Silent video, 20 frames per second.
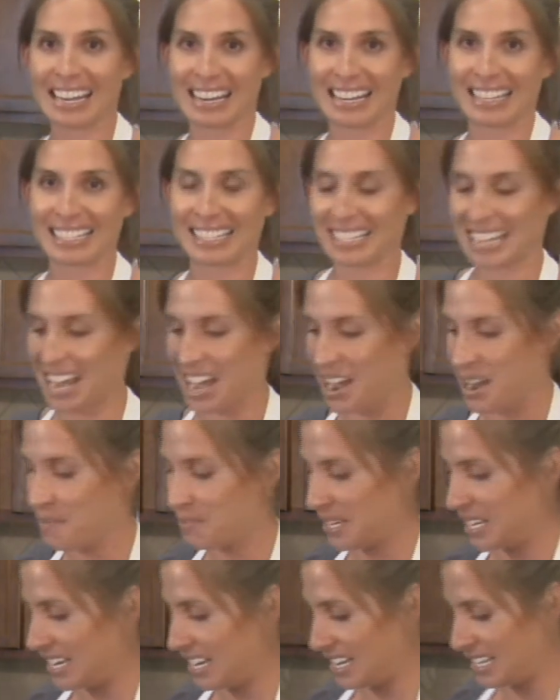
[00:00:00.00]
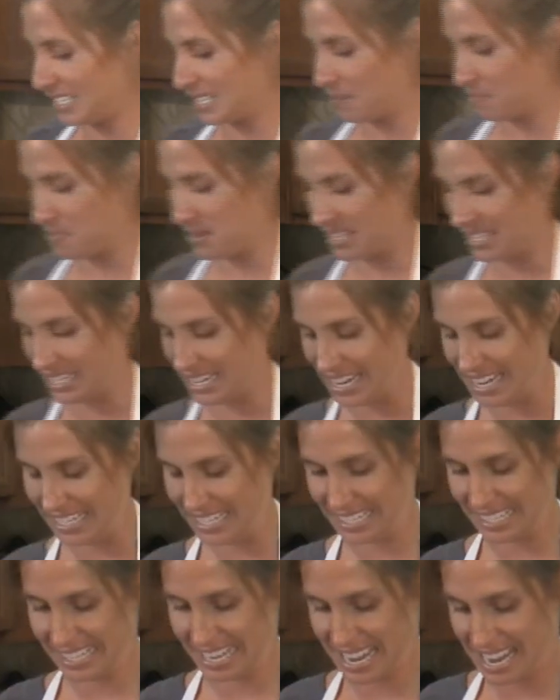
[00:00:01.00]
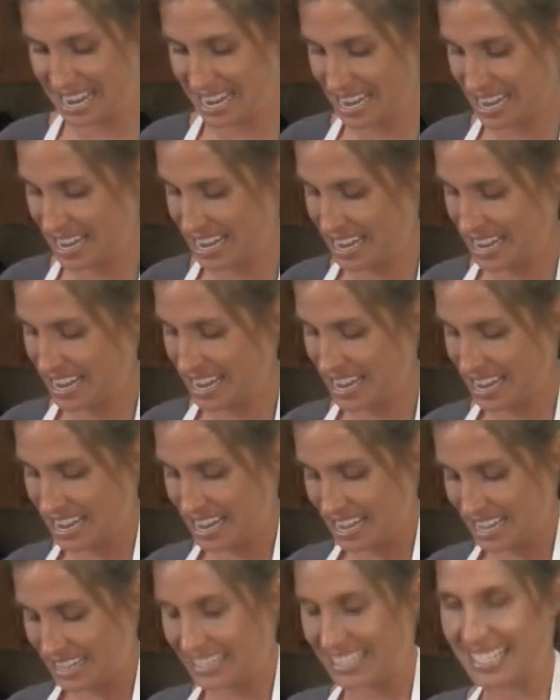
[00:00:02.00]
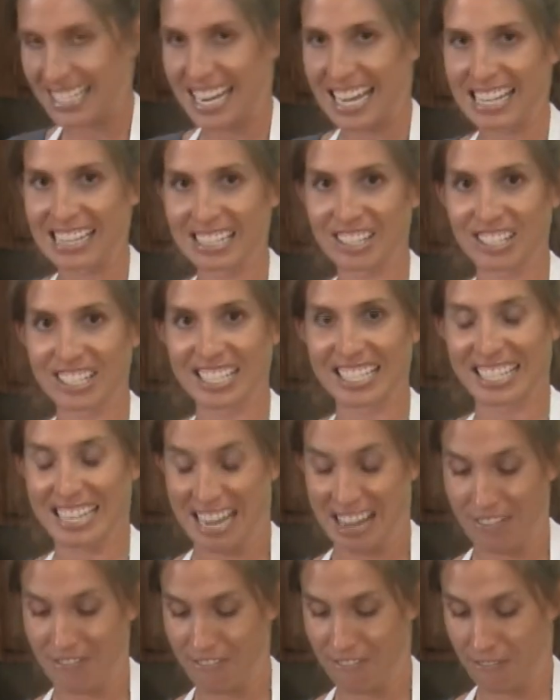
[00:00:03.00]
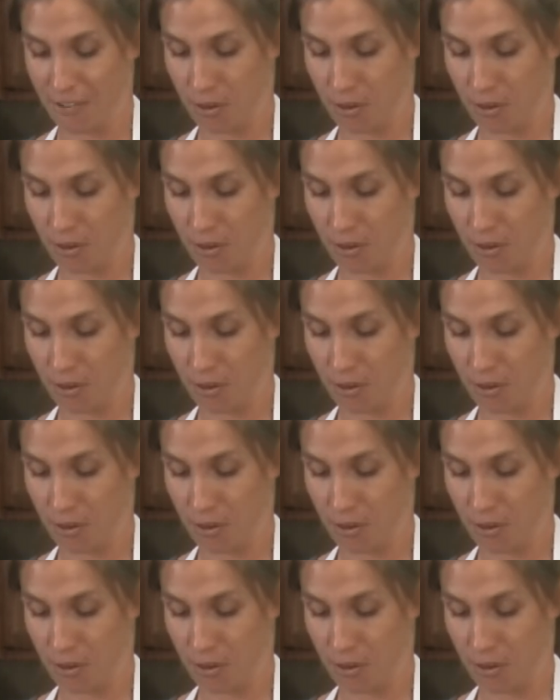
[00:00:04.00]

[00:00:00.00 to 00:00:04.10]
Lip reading: and it's time to get to business. Let's take a little sniff.